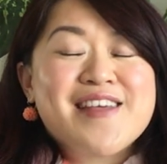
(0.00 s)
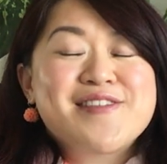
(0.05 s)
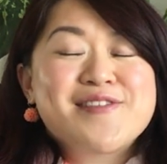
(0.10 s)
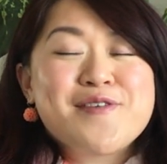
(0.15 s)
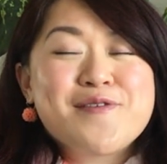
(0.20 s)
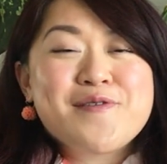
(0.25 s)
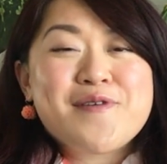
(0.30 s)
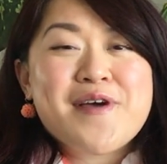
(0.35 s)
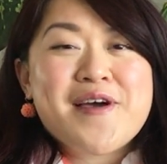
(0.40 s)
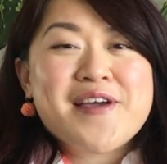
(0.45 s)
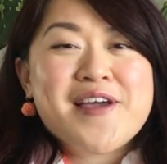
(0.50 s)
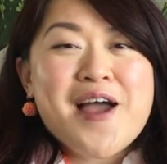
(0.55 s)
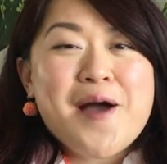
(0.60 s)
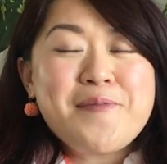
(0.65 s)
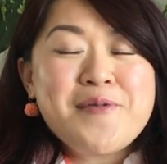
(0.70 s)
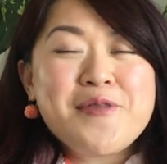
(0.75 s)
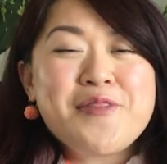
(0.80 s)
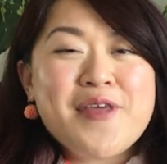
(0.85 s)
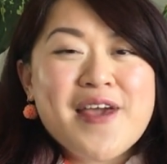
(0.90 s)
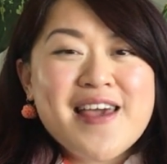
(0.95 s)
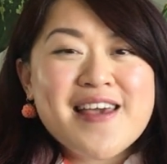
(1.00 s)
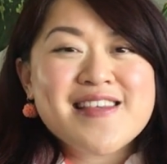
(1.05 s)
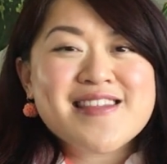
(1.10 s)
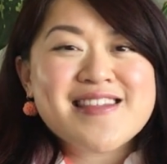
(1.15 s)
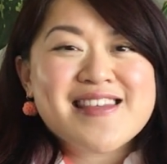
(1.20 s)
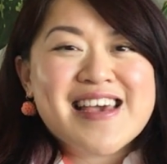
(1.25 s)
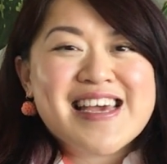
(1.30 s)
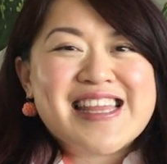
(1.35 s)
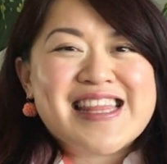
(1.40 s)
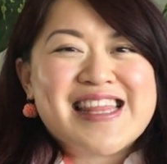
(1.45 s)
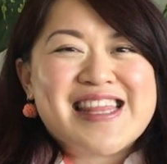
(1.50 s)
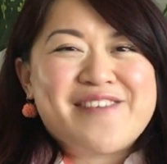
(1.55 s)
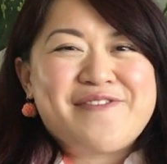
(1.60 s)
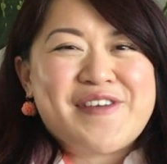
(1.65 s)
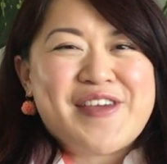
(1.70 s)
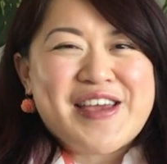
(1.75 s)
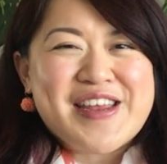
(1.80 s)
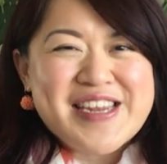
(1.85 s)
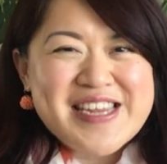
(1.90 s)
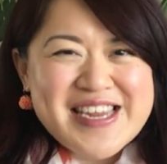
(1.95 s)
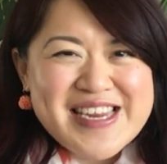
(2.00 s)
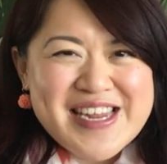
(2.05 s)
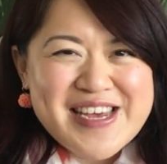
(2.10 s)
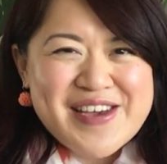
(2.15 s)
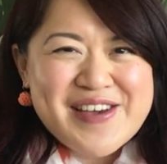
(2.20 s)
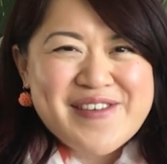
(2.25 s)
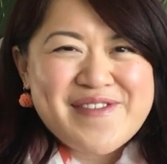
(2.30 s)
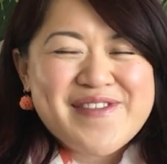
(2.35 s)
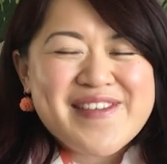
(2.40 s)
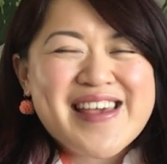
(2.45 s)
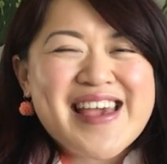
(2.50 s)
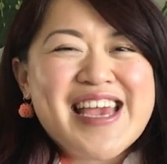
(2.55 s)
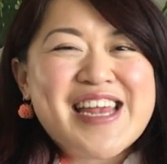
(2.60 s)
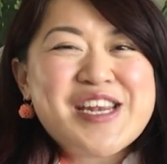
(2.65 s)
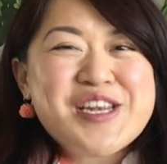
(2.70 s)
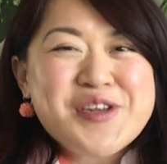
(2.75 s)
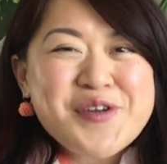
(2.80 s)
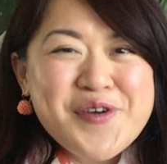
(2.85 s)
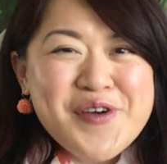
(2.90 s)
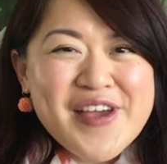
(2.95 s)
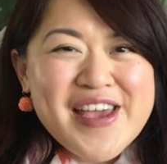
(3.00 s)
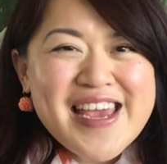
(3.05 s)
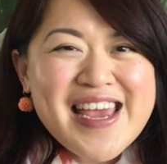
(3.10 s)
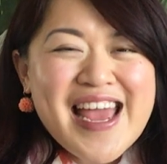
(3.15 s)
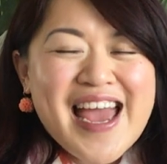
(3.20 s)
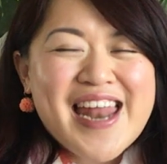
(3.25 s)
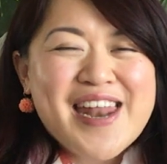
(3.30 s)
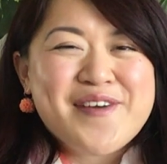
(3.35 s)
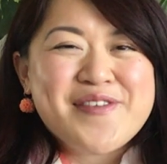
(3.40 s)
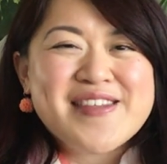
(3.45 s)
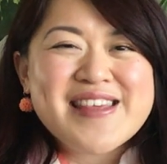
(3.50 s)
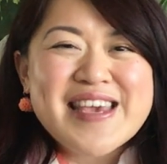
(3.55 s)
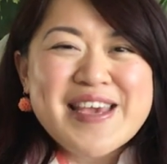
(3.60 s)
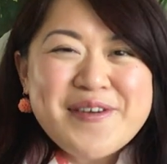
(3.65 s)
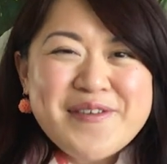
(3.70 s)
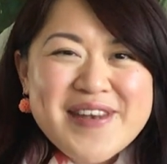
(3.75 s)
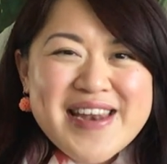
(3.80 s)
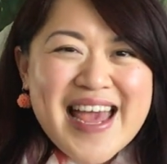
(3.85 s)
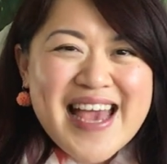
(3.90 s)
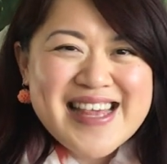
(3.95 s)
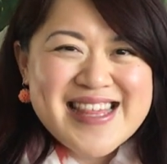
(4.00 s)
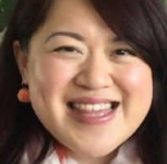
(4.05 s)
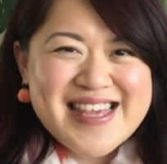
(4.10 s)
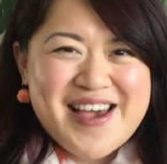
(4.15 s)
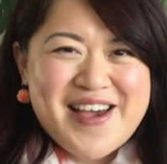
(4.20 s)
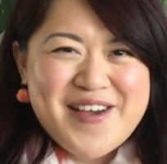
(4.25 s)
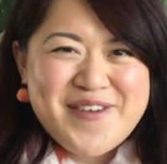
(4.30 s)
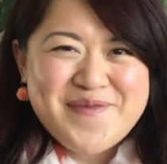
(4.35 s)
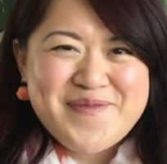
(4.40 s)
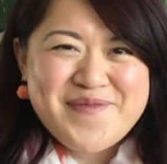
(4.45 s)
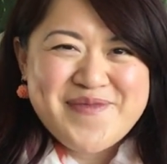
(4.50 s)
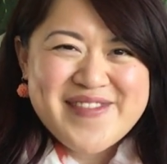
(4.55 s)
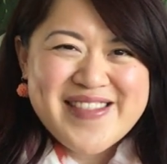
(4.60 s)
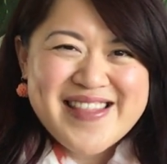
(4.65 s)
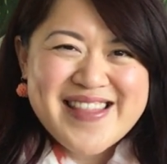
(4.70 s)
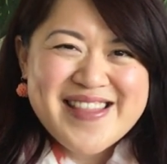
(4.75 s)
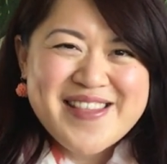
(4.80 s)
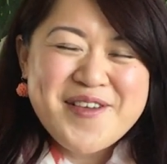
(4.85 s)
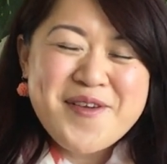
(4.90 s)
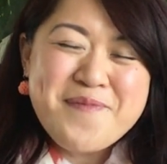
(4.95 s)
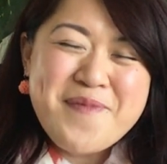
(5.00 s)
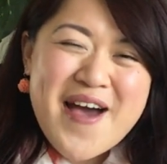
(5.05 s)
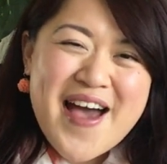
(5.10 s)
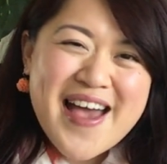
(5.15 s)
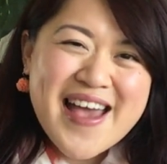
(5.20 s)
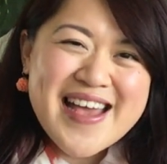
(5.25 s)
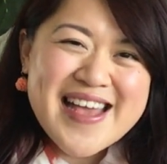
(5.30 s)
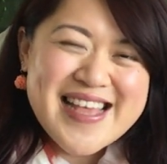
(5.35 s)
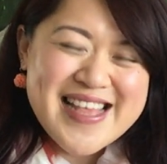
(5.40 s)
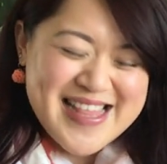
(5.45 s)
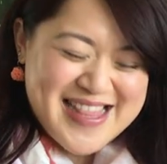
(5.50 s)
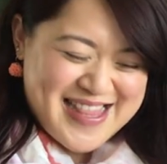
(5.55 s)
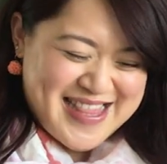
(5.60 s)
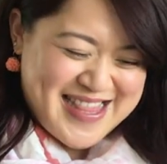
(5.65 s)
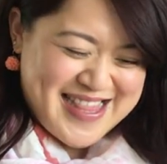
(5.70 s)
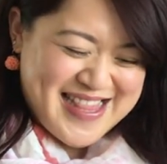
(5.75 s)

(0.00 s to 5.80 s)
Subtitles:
So a couple of things for you to do. Enjoy, and I'll see you next time. Goodbye.